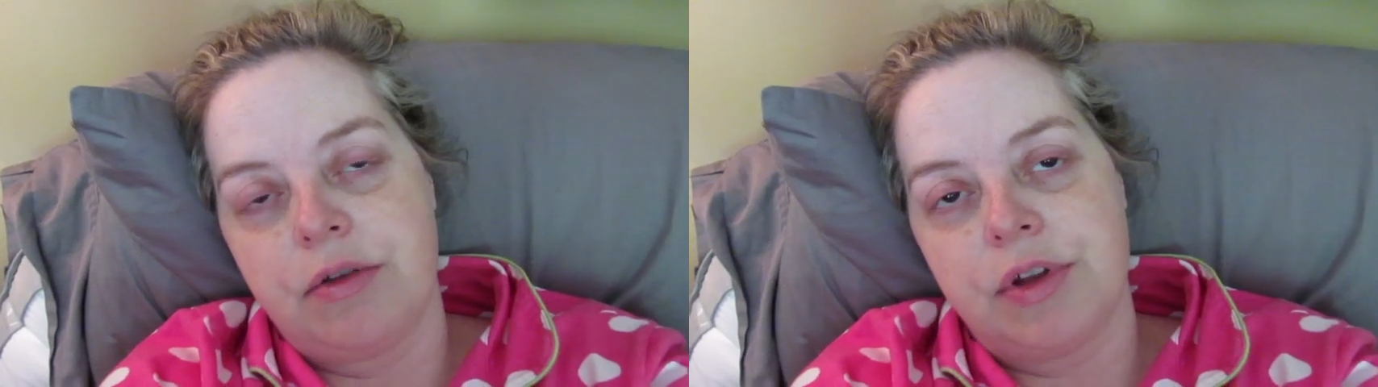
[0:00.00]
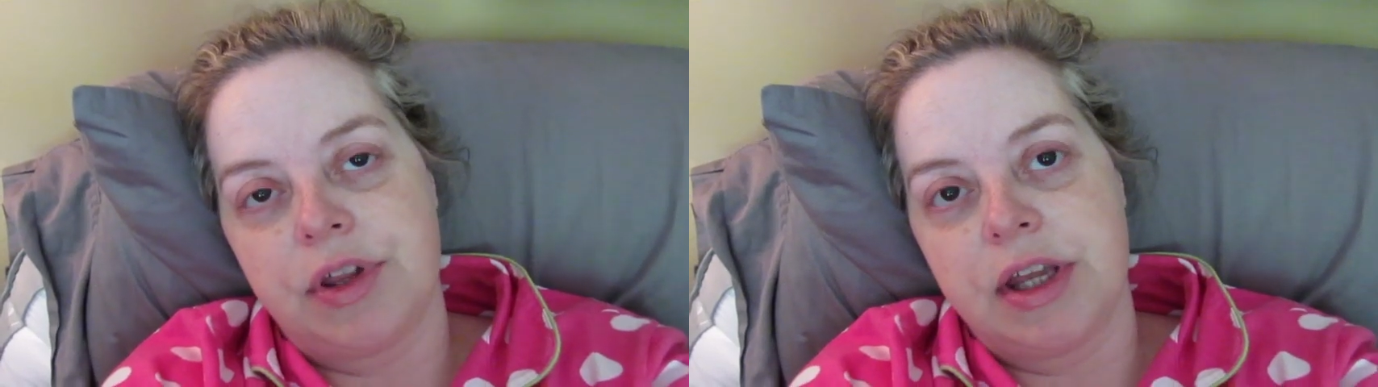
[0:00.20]

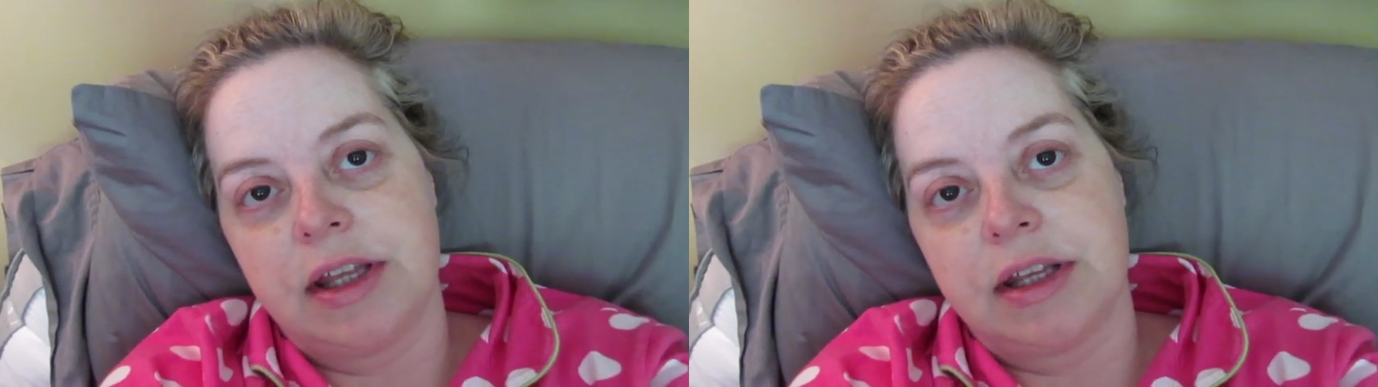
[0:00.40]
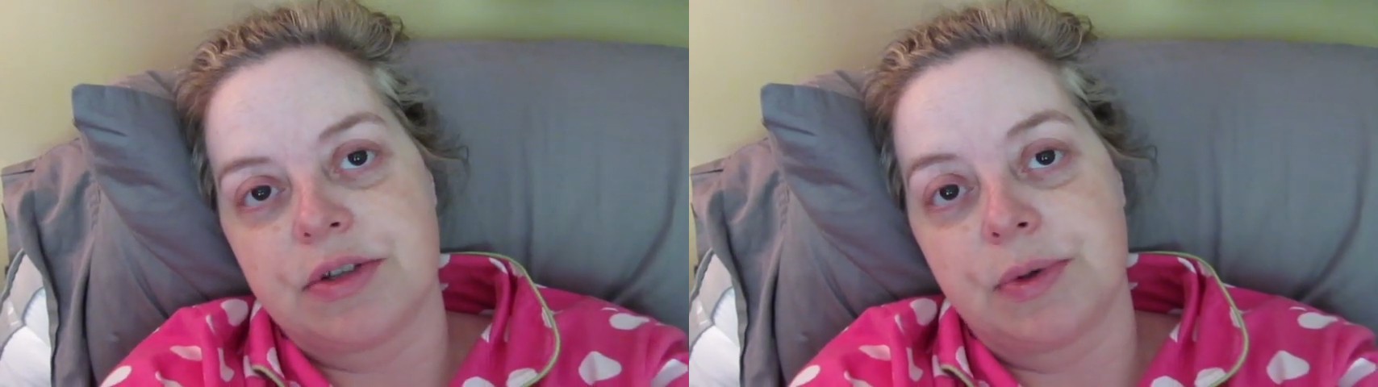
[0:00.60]
thing
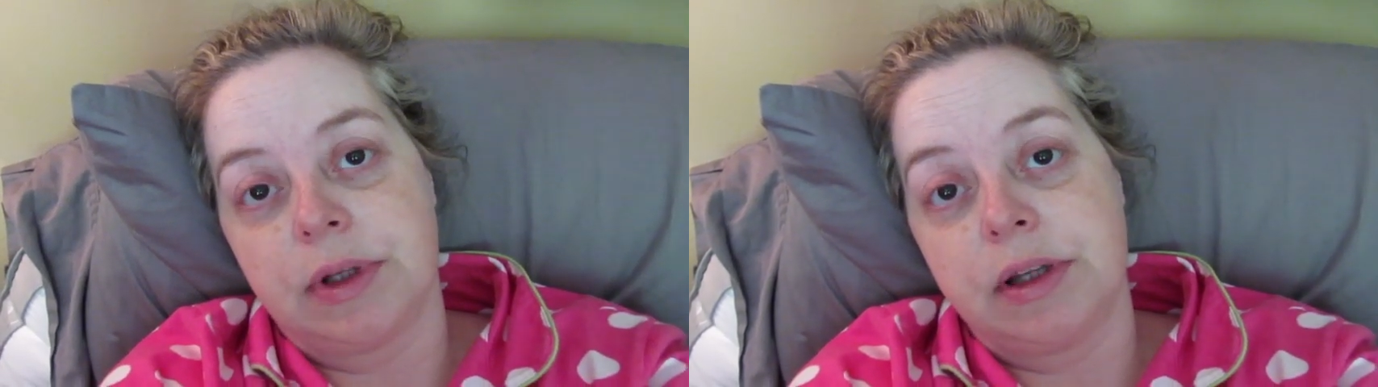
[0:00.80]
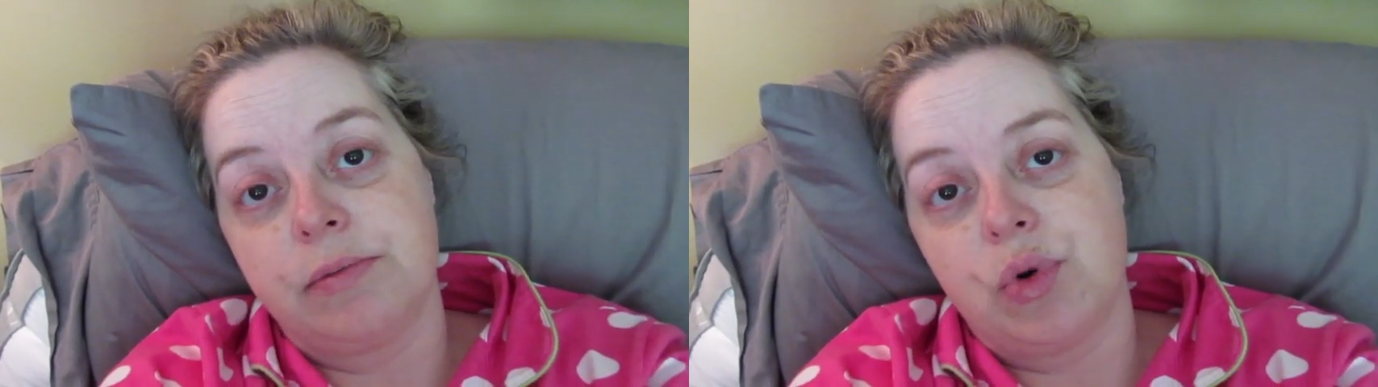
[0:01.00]
that's
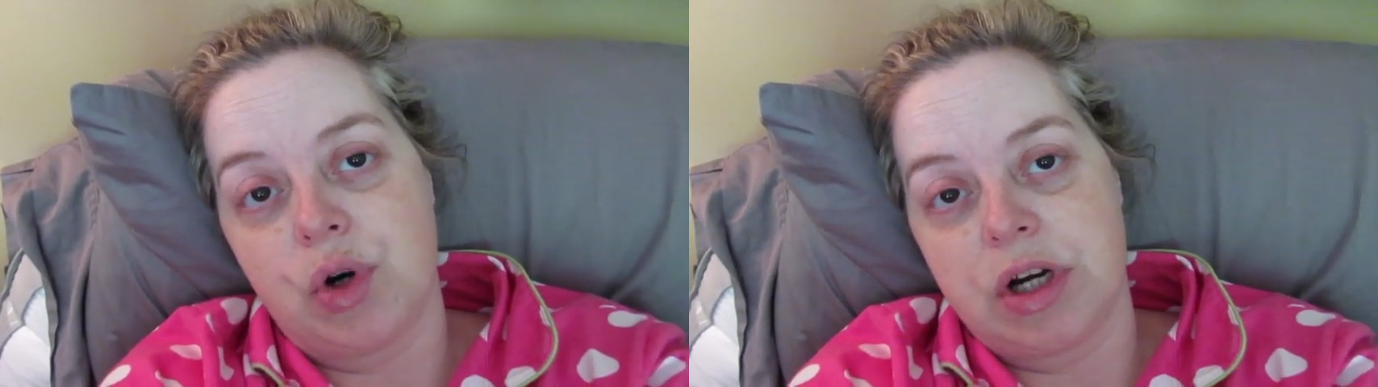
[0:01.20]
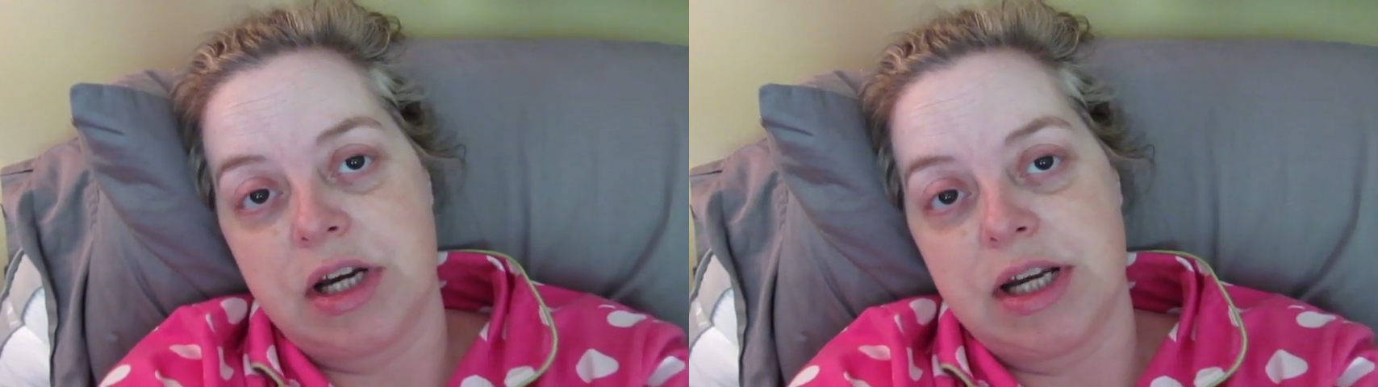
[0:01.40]
really
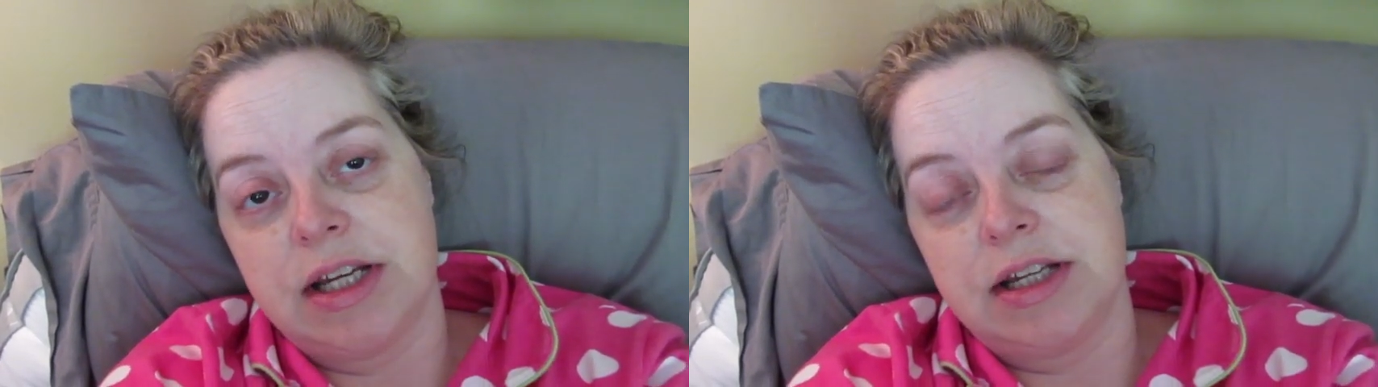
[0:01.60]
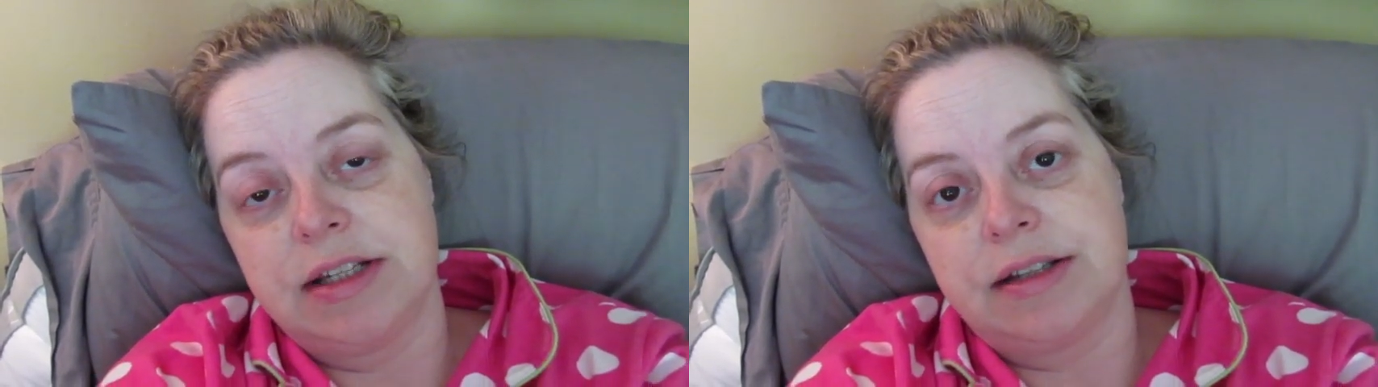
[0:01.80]
important
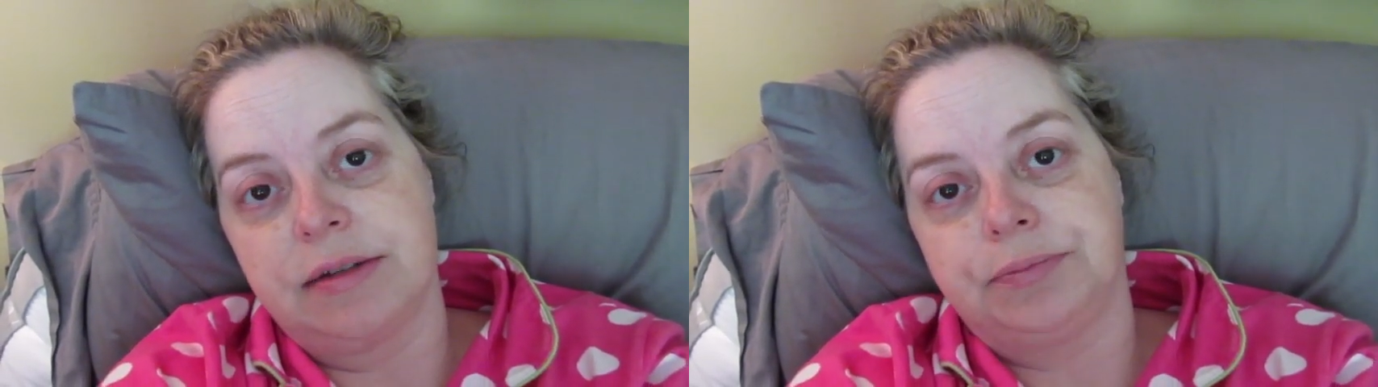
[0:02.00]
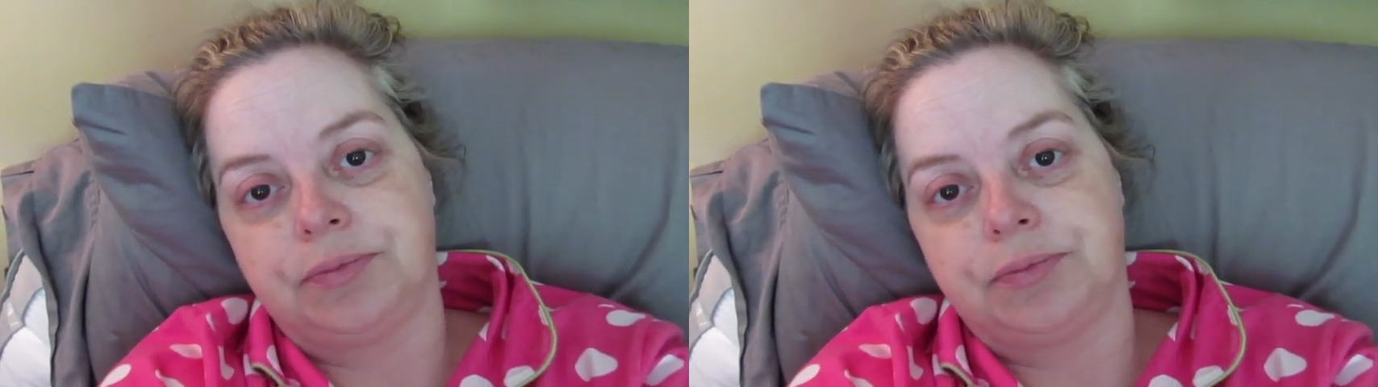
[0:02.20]
is,